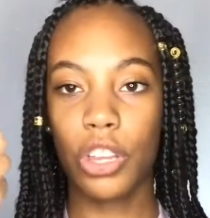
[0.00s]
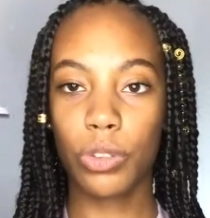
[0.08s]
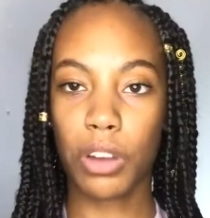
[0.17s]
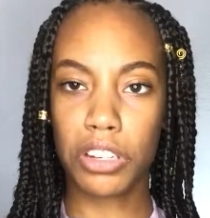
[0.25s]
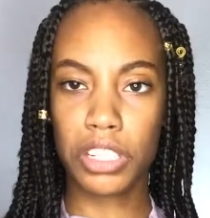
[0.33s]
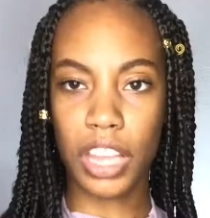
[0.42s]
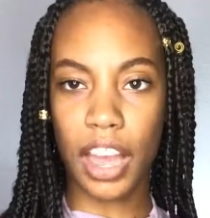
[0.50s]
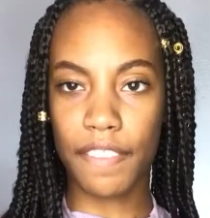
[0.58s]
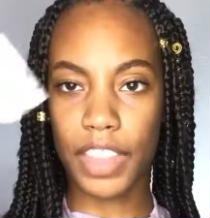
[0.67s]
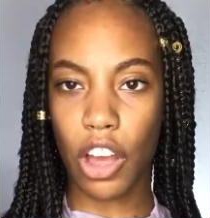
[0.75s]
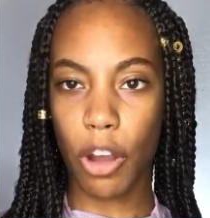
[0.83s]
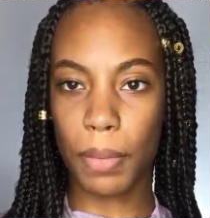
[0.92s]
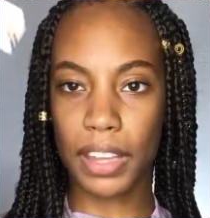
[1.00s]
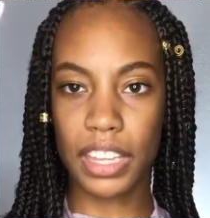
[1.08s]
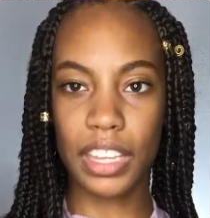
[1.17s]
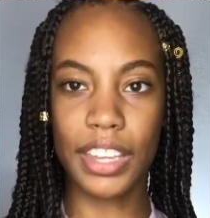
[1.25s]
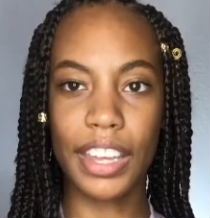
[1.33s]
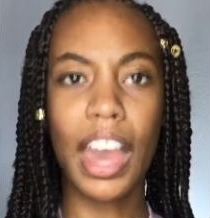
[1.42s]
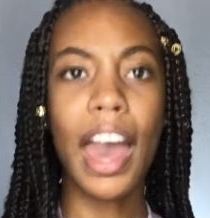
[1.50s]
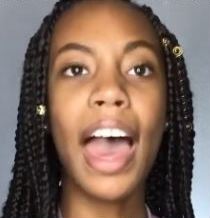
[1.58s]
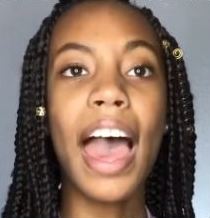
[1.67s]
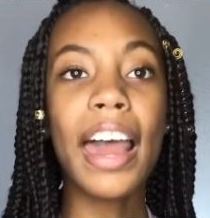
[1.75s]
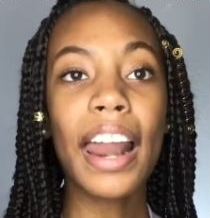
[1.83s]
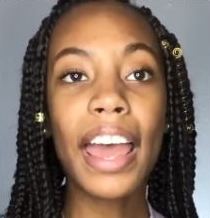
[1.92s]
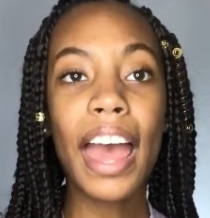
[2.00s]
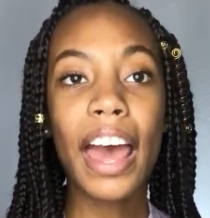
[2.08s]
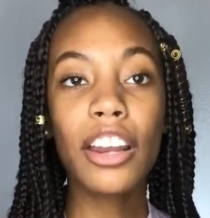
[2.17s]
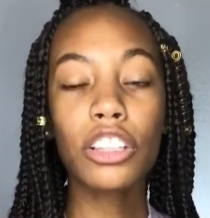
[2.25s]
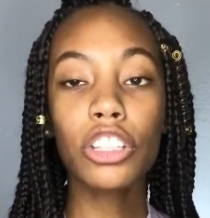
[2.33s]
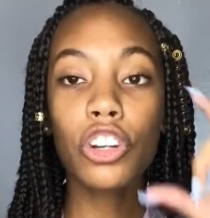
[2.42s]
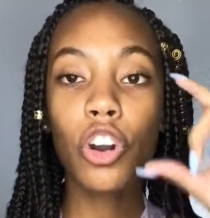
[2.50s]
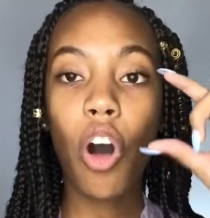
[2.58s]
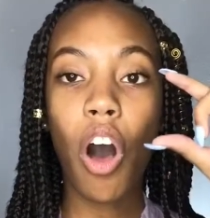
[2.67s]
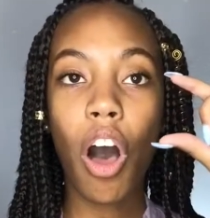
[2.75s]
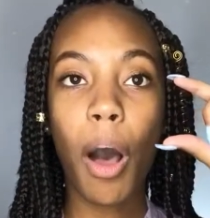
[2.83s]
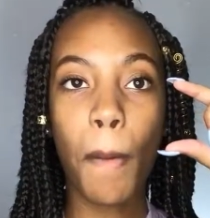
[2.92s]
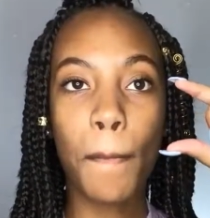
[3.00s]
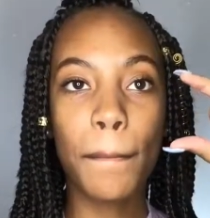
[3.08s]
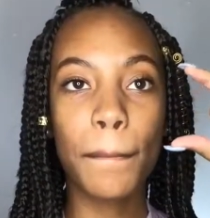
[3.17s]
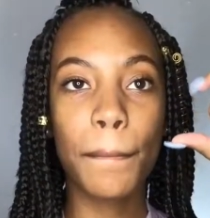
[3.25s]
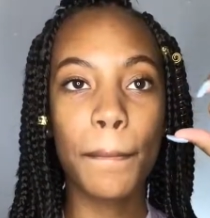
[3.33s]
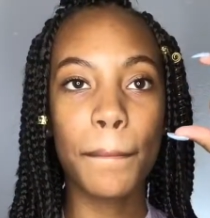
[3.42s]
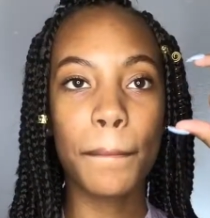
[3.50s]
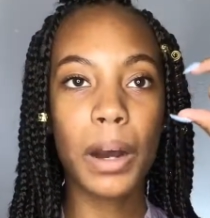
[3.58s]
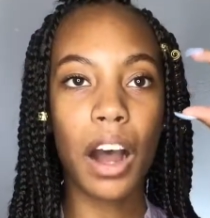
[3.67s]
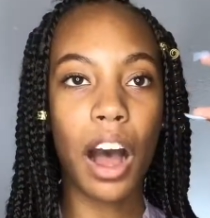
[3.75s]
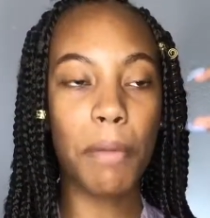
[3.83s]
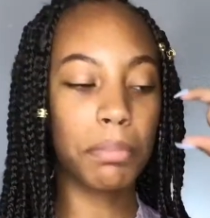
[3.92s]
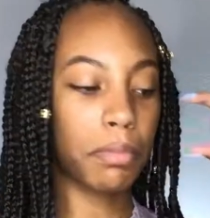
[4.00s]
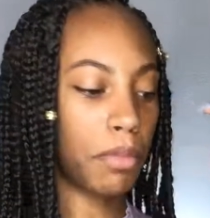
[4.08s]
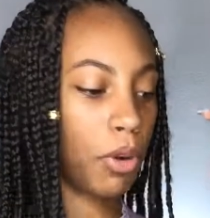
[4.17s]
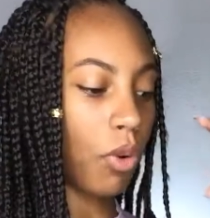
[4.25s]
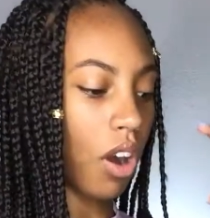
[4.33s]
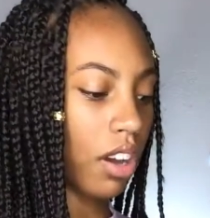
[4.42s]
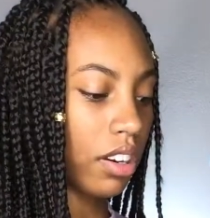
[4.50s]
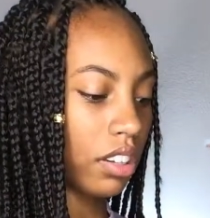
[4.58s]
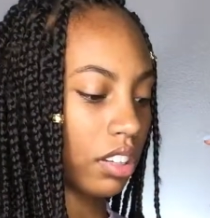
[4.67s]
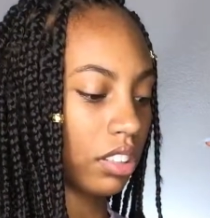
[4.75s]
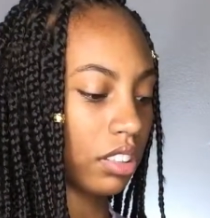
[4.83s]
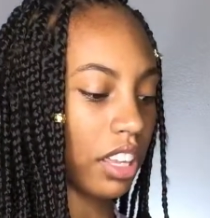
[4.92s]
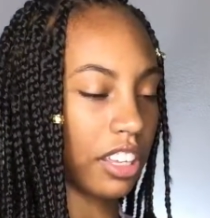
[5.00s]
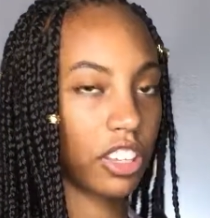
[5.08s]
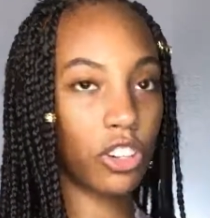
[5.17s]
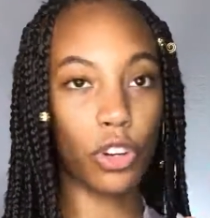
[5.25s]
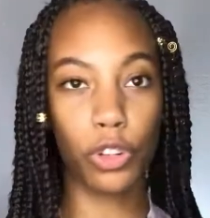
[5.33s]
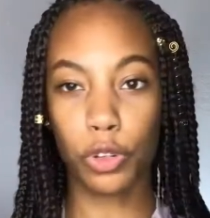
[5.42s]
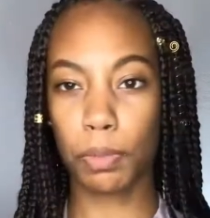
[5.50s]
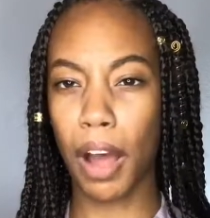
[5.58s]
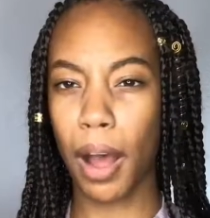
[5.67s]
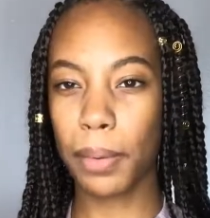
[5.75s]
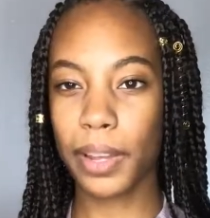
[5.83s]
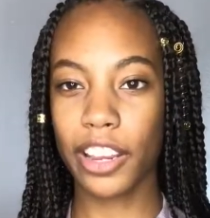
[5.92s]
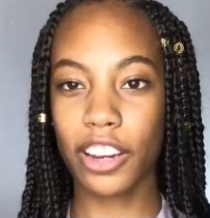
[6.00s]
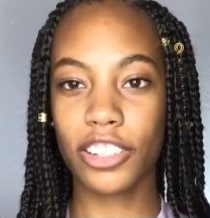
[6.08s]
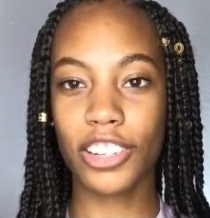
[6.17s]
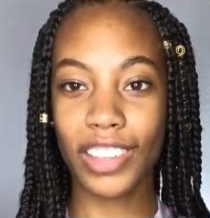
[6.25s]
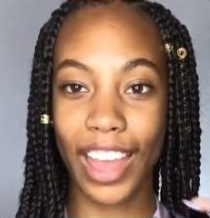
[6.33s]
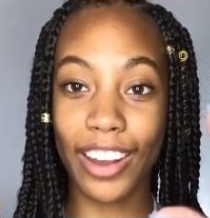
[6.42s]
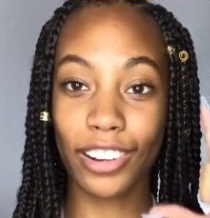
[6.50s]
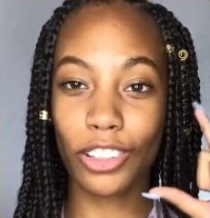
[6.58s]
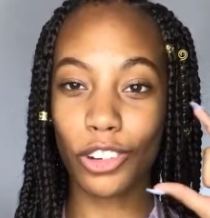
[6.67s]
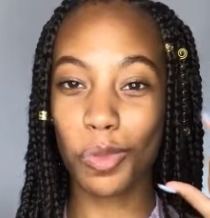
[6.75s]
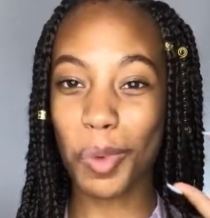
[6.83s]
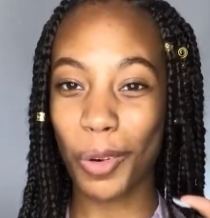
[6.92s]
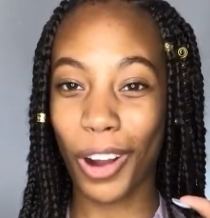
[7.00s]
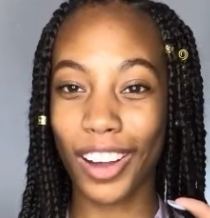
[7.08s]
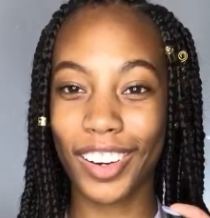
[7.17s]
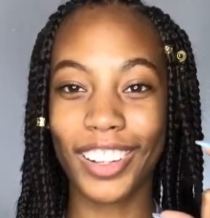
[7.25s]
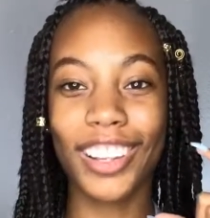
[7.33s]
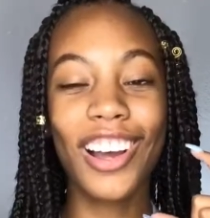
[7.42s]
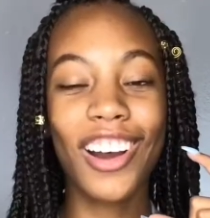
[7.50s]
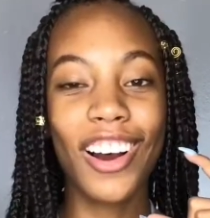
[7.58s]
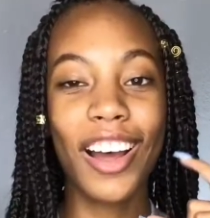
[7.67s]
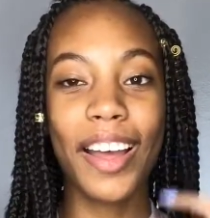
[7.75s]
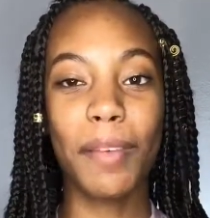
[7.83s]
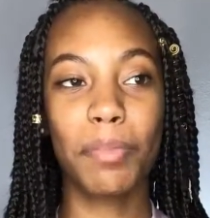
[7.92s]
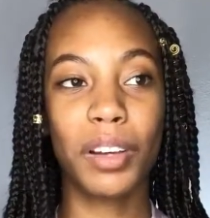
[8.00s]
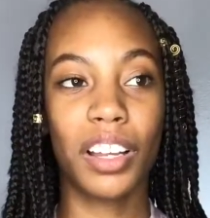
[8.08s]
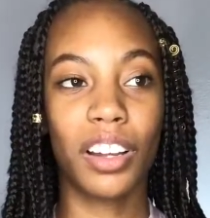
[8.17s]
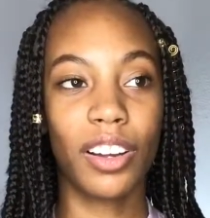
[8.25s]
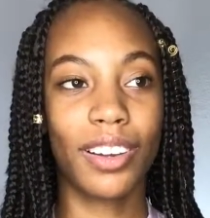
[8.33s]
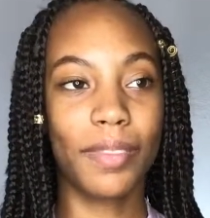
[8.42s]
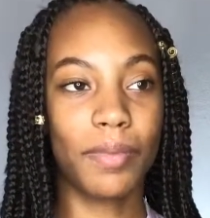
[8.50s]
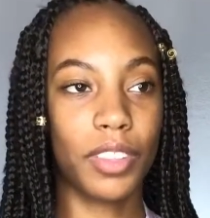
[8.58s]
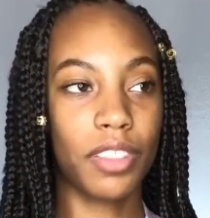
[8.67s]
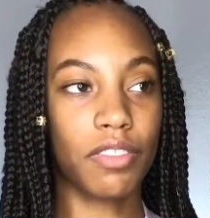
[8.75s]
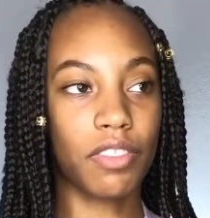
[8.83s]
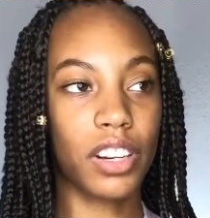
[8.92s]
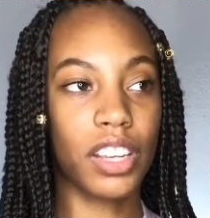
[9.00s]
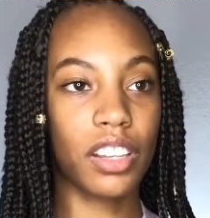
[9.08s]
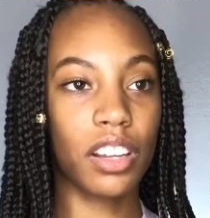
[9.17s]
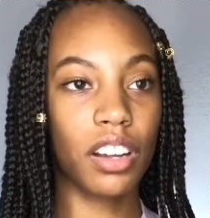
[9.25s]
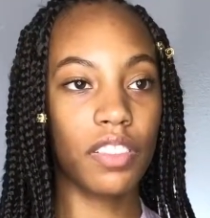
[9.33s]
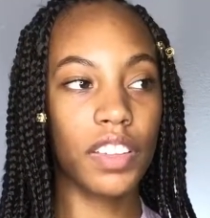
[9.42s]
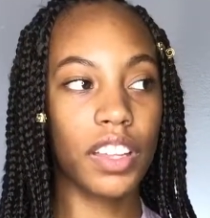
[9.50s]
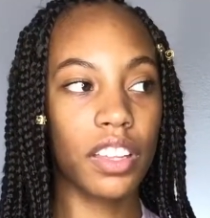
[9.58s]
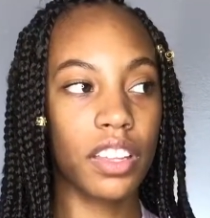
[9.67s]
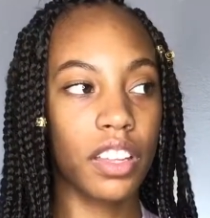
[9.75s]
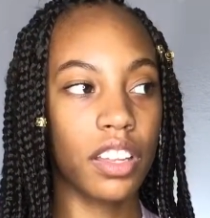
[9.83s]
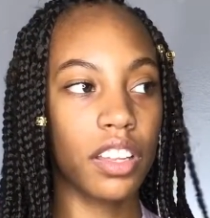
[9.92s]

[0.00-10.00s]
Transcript: So I just have that on my key. And I had a little pop Moana, like you know those pop characters. I had a little Moana, but the ring of it